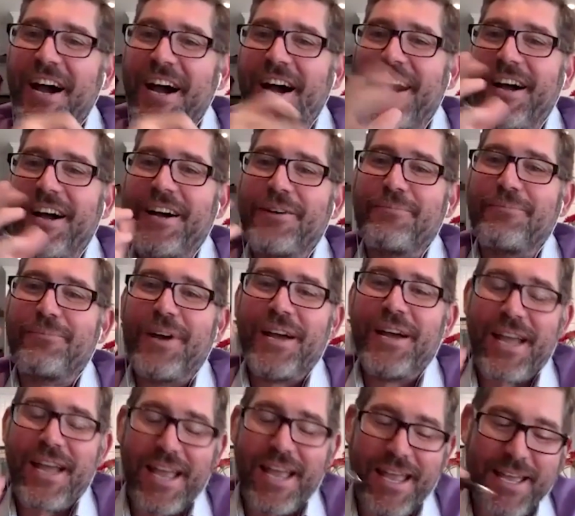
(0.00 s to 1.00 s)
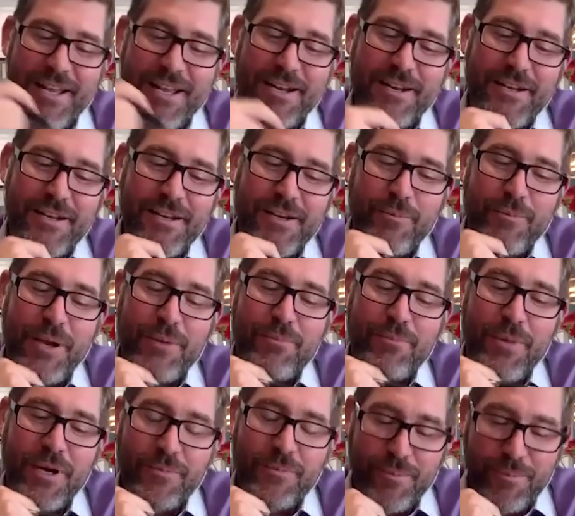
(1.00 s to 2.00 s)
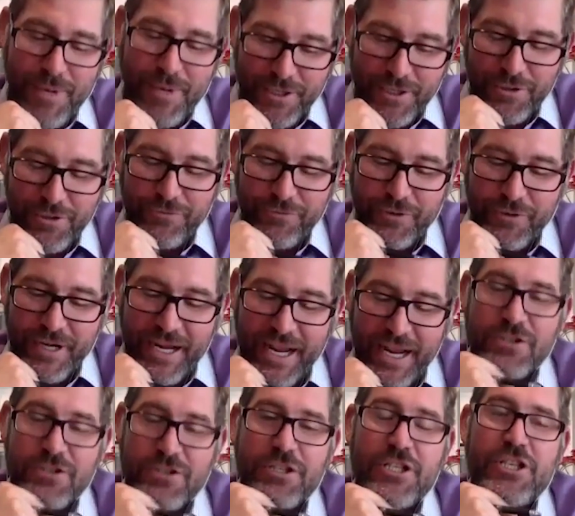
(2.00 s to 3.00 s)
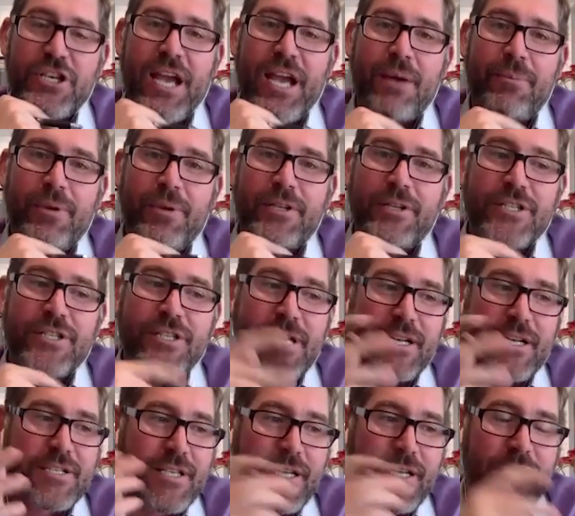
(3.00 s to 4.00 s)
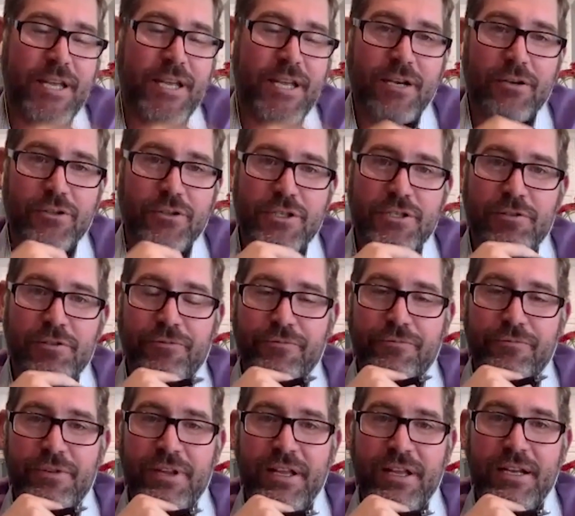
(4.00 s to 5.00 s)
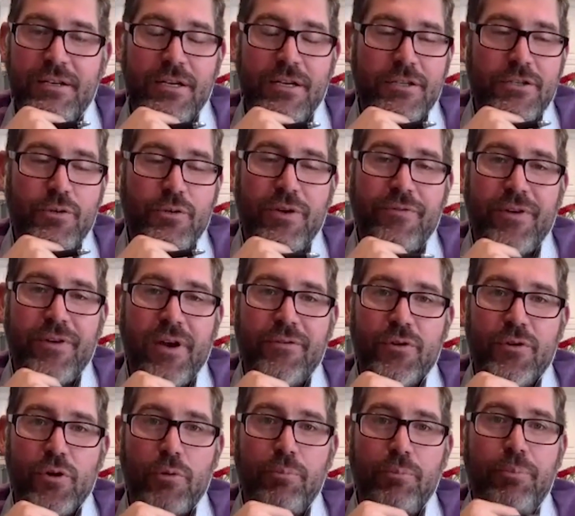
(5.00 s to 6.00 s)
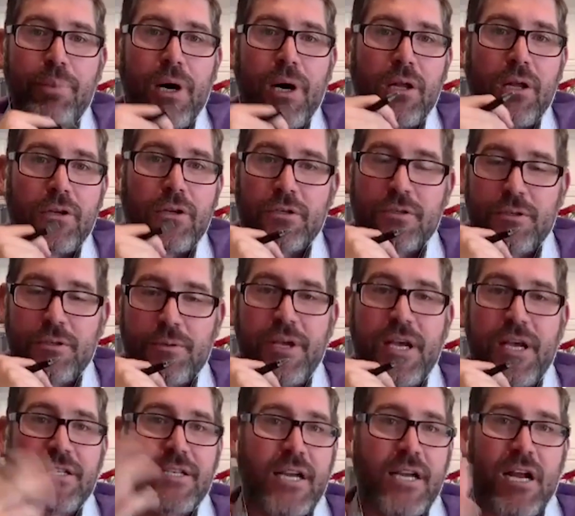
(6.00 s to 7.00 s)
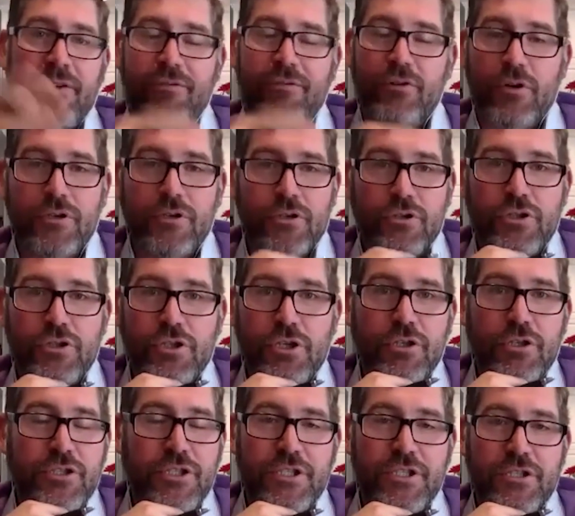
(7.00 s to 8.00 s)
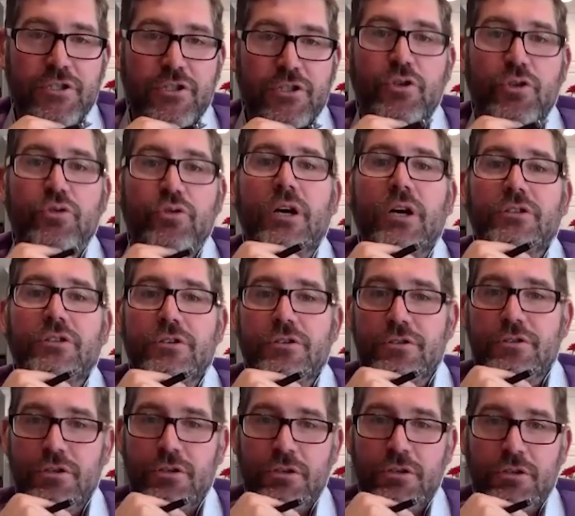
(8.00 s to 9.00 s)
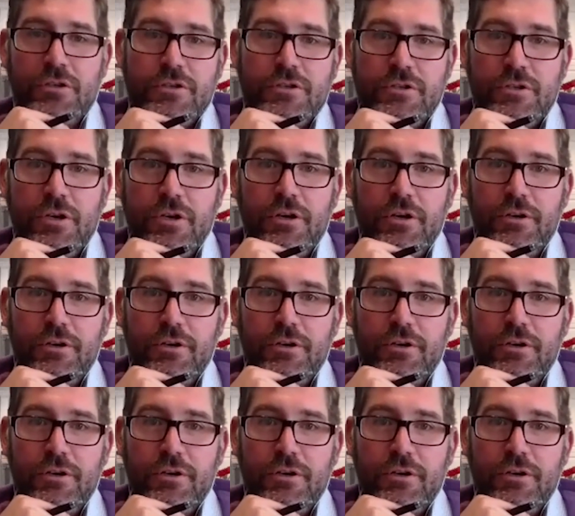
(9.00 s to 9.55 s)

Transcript: um, and uh, my, my my good friend Ashley Chapman, she's out of San Diego. She's the uh, 25 year old baller. You guys got to have her on your show. She just crushes skulls. Dude,